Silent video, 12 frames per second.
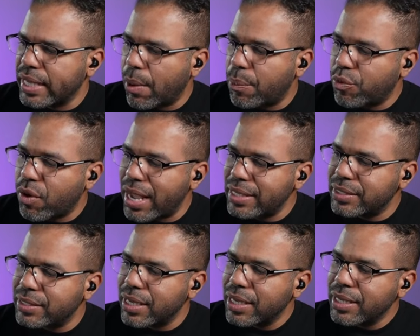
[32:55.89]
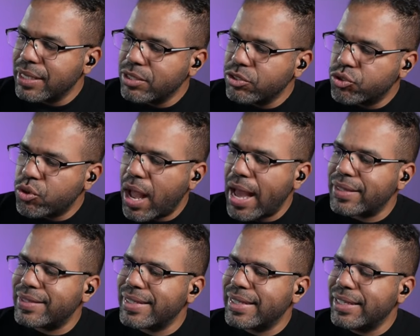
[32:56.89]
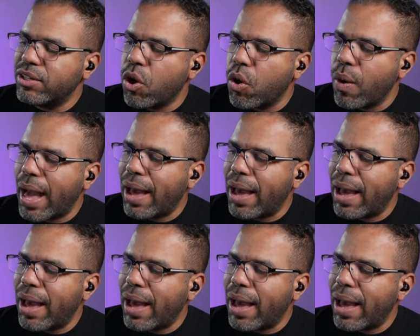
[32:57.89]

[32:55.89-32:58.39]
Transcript: Now, price tried to go